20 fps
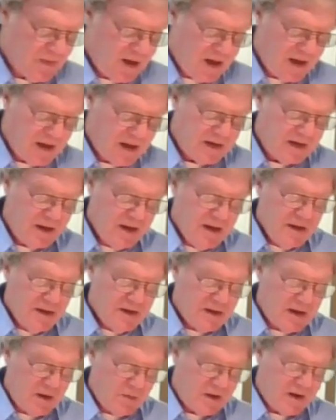mind.
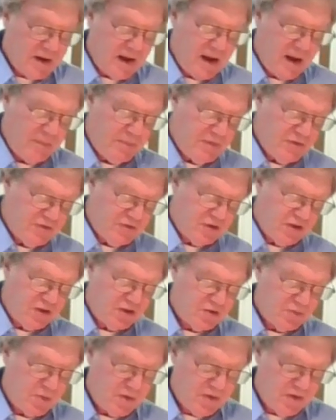Now, what happens
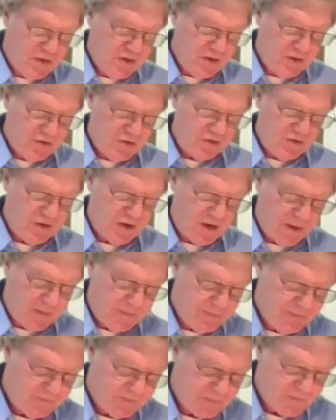is with this
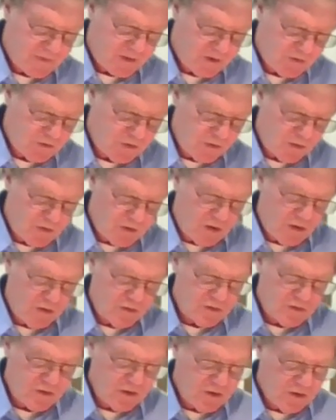um,
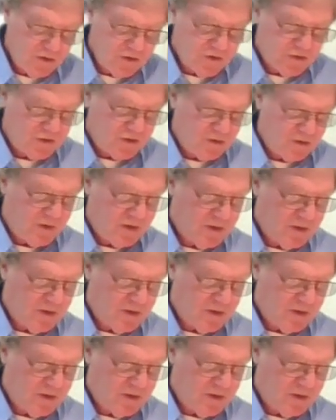so-called curse of the